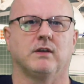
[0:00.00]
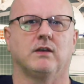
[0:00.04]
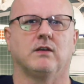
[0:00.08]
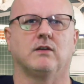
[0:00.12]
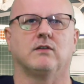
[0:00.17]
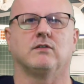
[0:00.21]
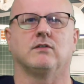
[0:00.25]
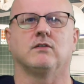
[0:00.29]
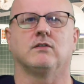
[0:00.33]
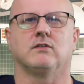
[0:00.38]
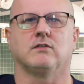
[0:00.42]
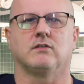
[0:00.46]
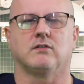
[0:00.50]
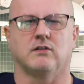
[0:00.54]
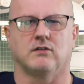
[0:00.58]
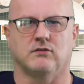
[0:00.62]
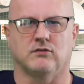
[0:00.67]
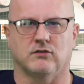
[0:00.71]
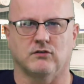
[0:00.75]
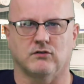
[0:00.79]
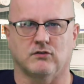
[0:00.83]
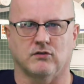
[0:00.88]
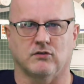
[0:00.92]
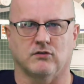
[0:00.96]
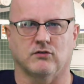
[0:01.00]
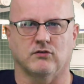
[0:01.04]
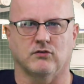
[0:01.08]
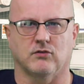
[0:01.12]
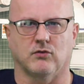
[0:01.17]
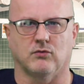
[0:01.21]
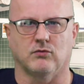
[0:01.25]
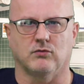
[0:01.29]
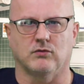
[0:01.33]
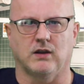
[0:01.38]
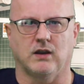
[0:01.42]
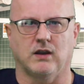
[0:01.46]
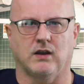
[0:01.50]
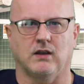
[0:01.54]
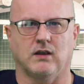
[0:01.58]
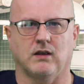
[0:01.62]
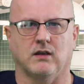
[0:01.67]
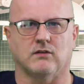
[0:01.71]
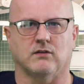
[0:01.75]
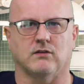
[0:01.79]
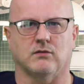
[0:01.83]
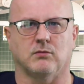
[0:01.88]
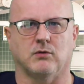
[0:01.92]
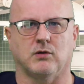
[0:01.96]
Incisions are sewn
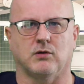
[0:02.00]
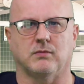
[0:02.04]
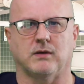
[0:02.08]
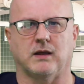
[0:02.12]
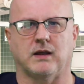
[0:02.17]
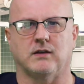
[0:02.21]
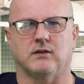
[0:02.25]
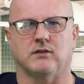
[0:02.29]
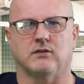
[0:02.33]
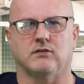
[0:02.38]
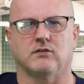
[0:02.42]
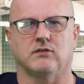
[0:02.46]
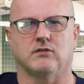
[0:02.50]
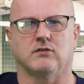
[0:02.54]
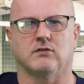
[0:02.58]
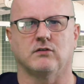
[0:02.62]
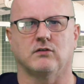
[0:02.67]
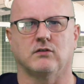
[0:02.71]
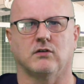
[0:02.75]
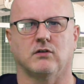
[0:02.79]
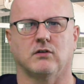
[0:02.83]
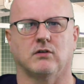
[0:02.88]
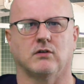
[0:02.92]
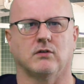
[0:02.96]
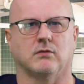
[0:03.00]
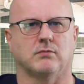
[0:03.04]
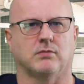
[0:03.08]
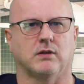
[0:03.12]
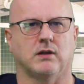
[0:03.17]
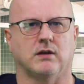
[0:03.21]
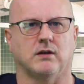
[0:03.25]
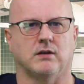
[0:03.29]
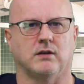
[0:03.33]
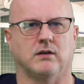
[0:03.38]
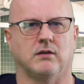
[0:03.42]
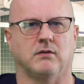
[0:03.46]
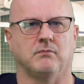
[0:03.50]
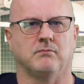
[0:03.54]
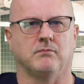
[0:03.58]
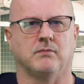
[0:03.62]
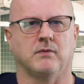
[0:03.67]
and small bandages are applied.